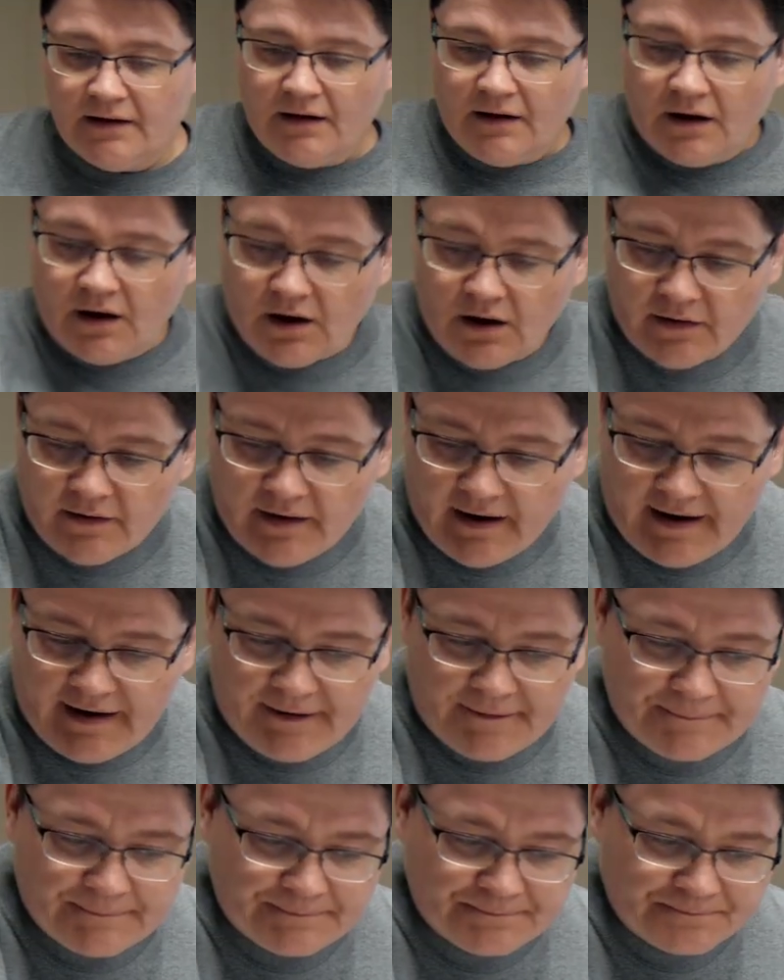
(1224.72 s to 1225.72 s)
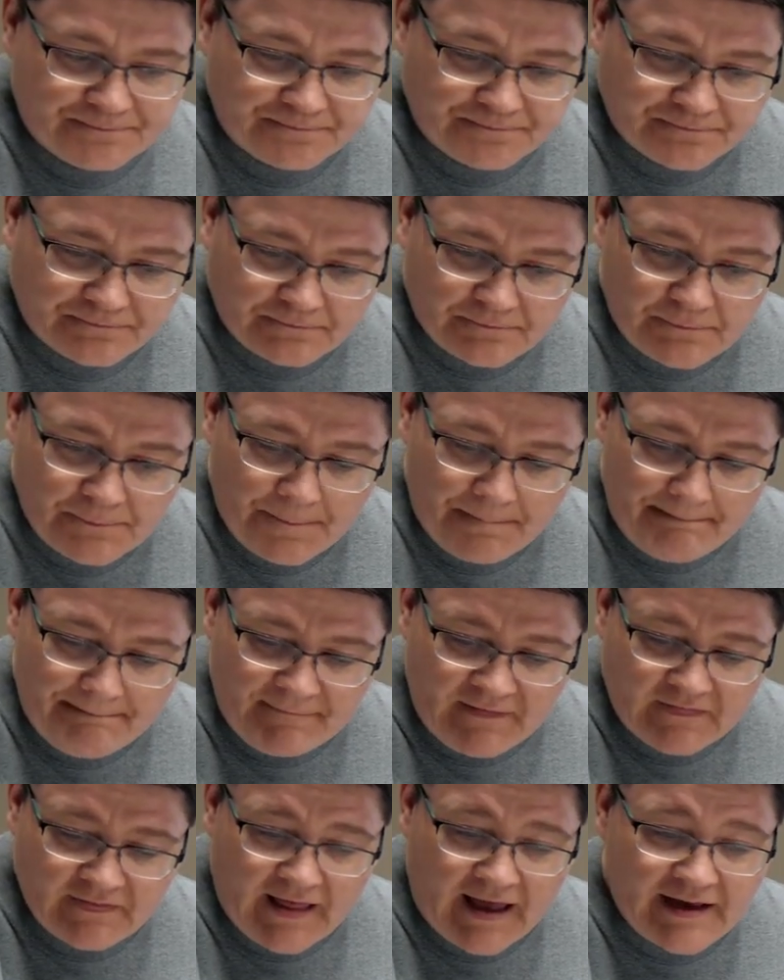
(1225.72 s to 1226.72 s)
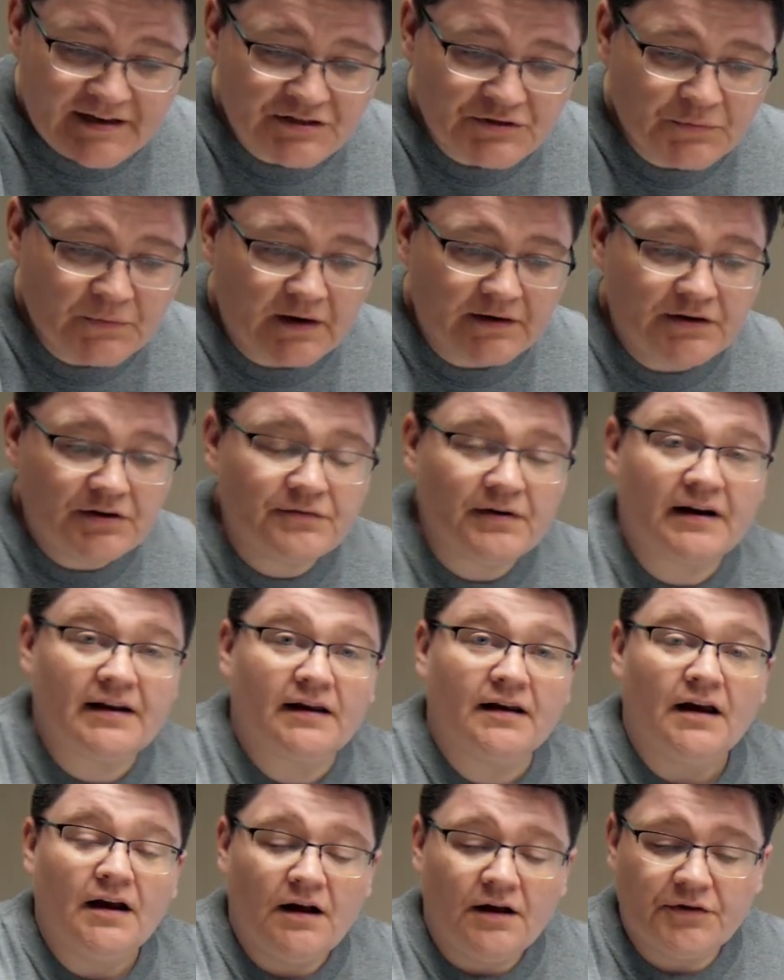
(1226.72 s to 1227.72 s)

All right. Last one. Are you ready?